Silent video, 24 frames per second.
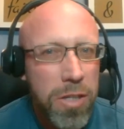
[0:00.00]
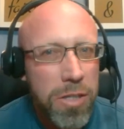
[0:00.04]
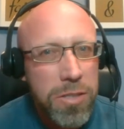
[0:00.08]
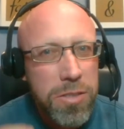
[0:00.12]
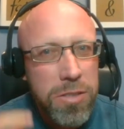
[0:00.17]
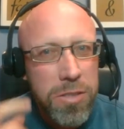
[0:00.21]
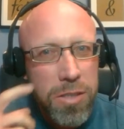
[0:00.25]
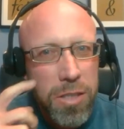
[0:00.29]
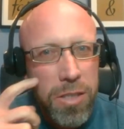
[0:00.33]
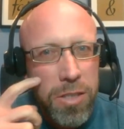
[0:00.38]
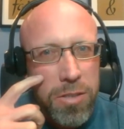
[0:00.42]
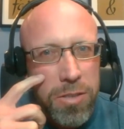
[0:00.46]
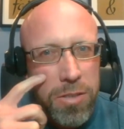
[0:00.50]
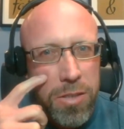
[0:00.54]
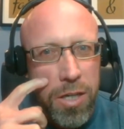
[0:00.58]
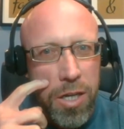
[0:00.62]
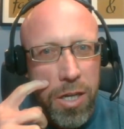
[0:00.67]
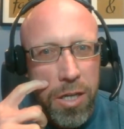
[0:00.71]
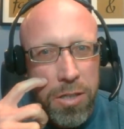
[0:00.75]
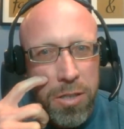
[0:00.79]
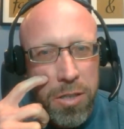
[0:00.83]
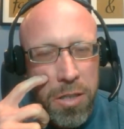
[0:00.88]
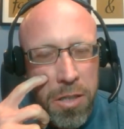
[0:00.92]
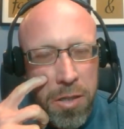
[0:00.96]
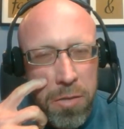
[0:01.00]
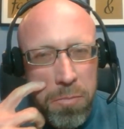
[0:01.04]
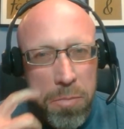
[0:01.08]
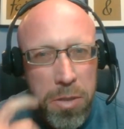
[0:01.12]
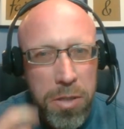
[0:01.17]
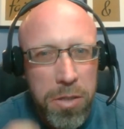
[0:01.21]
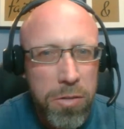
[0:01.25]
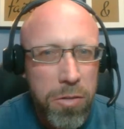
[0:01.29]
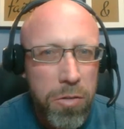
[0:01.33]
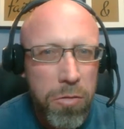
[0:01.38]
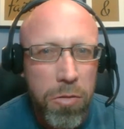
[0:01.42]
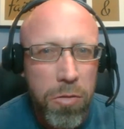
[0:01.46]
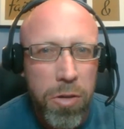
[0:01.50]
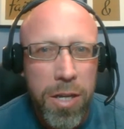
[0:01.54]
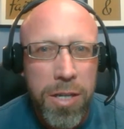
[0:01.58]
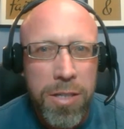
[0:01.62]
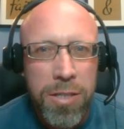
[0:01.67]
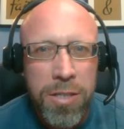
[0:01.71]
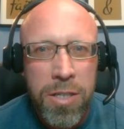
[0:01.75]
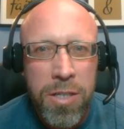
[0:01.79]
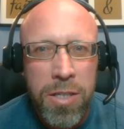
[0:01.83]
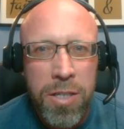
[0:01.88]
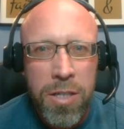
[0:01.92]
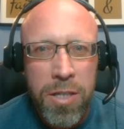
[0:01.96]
has not been great.